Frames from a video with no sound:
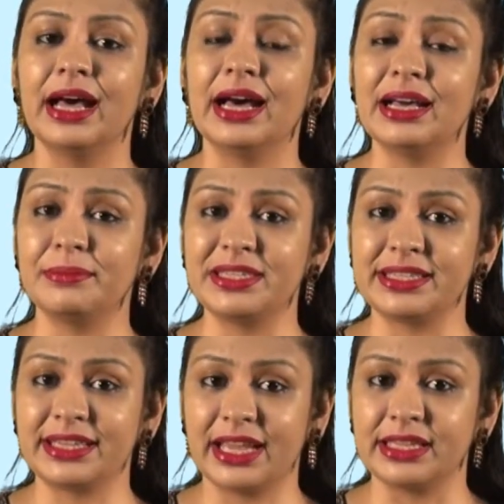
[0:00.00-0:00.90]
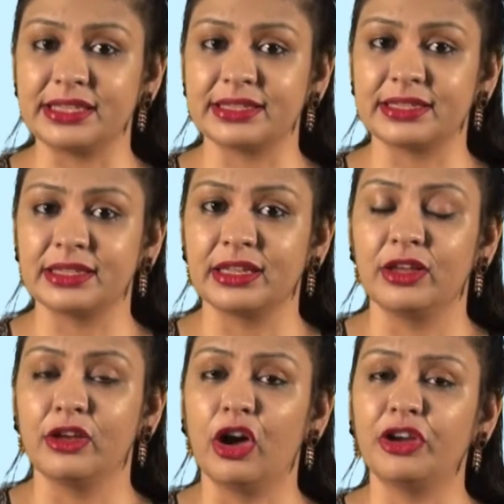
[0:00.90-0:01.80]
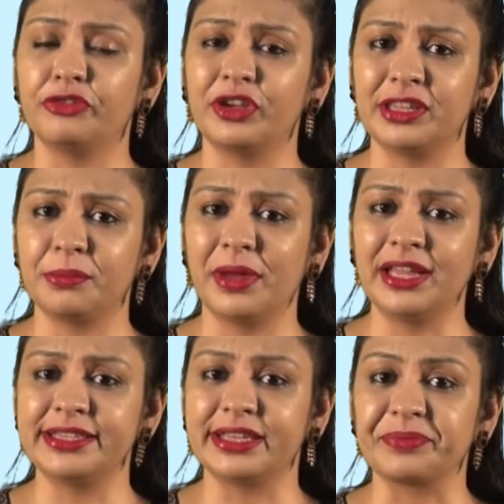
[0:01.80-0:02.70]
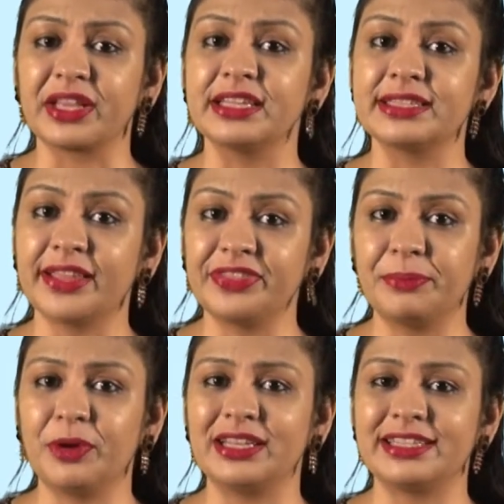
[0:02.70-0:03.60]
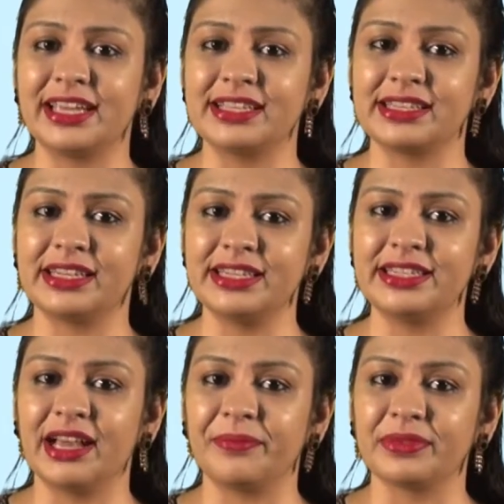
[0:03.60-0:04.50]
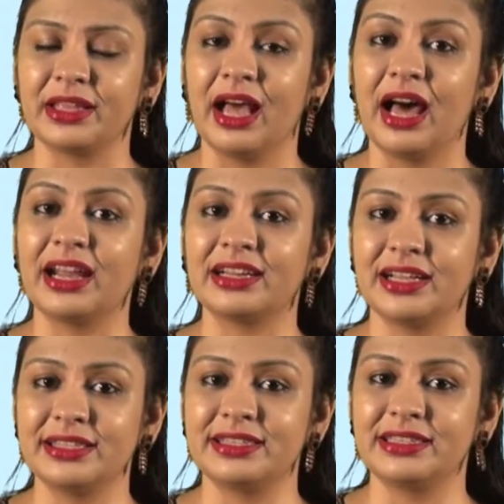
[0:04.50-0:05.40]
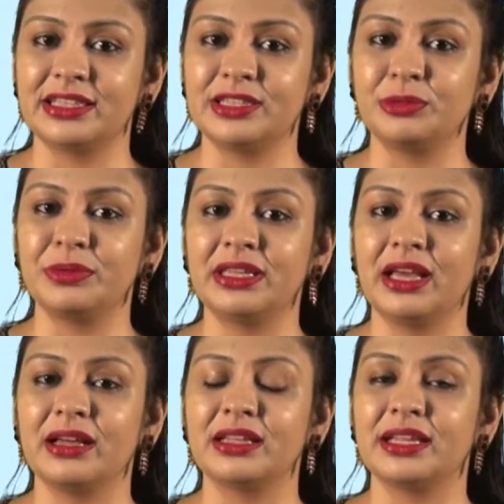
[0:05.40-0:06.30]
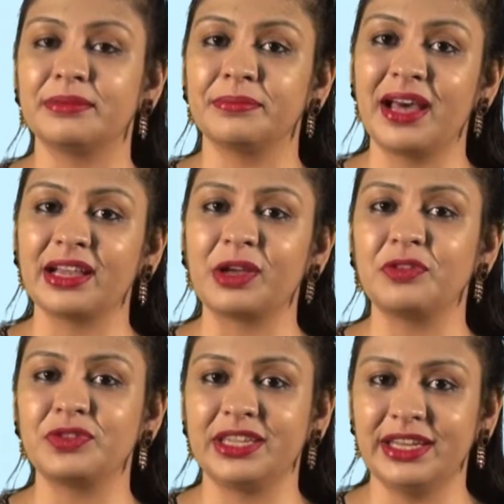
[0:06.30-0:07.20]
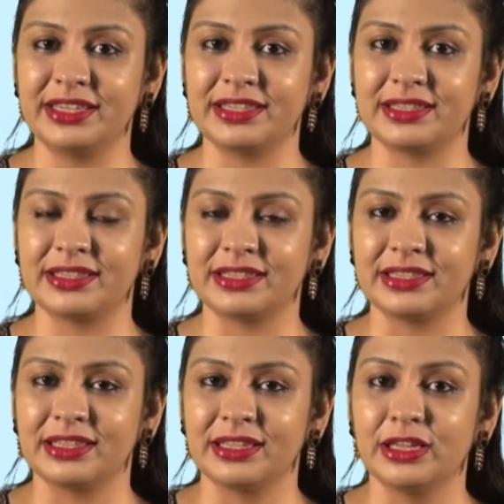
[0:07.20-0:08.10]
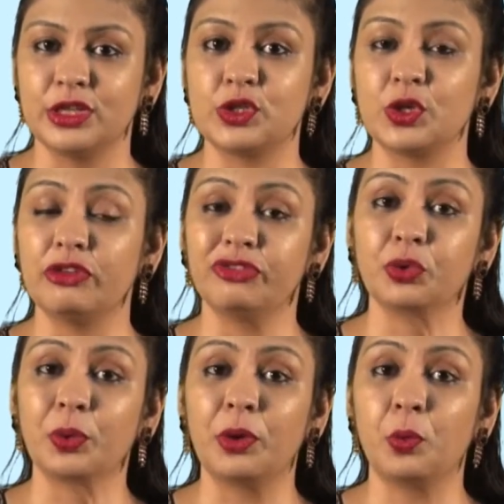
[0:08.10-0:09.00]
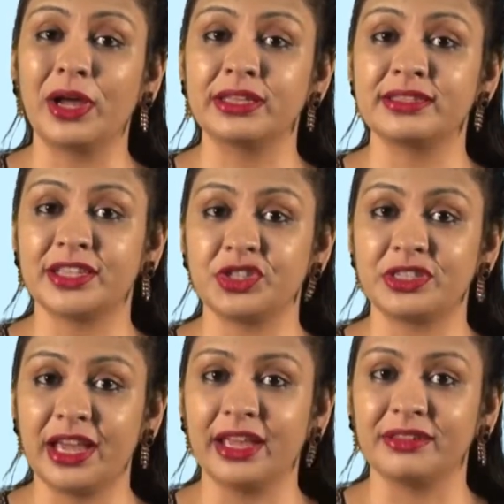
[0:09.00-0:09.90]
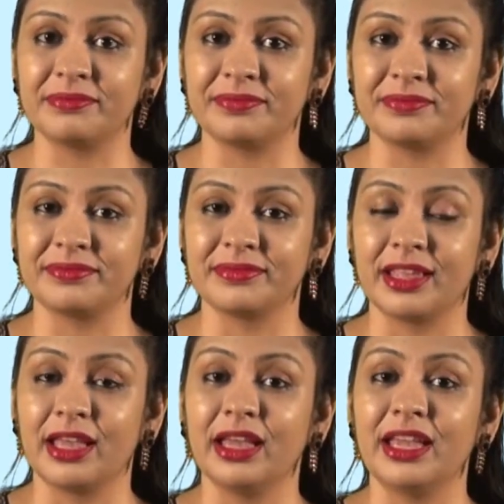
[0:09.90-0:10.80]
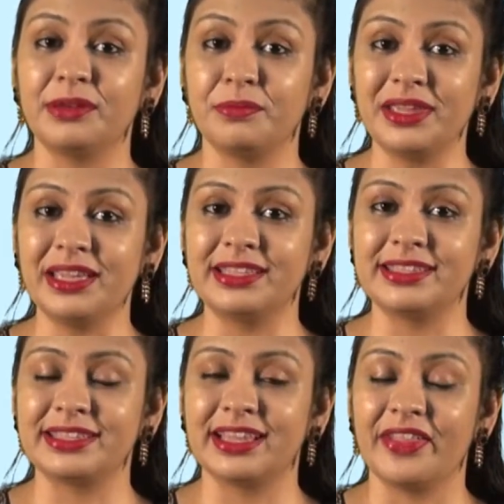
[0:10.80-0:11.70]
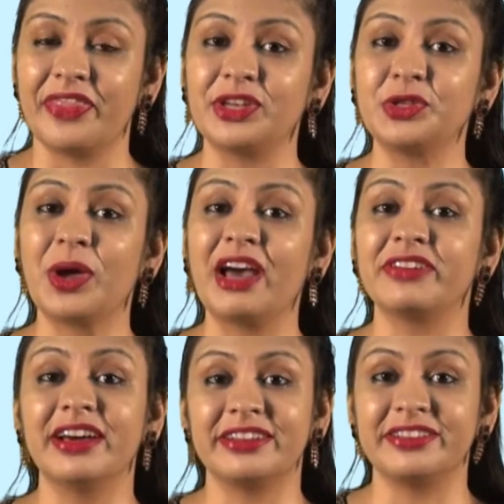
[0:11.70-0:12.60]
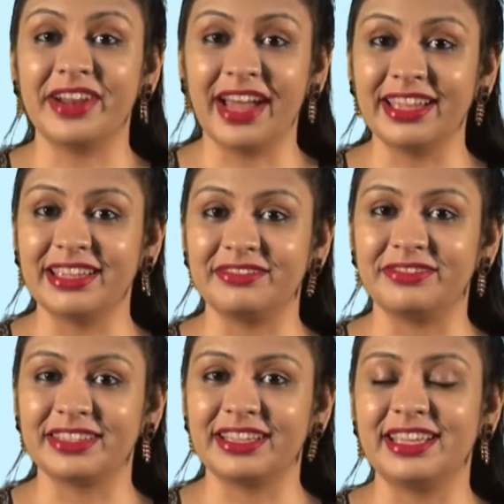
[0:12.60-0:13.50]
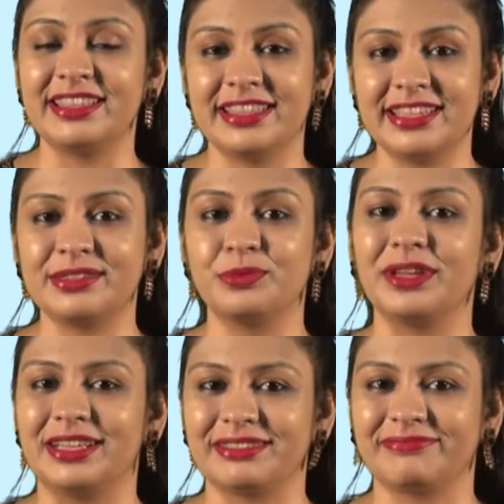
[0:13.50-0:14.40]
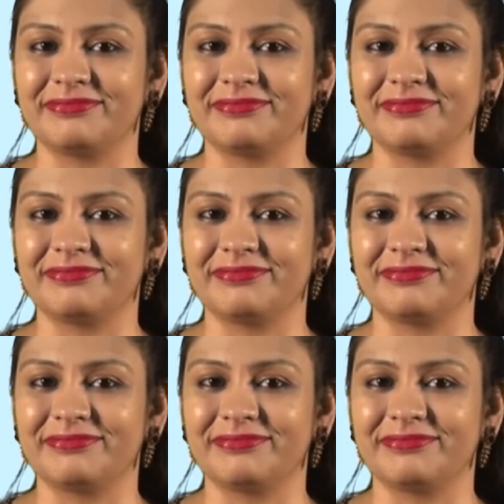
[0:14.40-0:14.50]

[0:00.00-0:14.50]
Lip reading: Hermes ties, or for that matter, Satyapal ties in India, are considered to be a mark of status. So if you wear one such tie, it means that you have arrived in this world.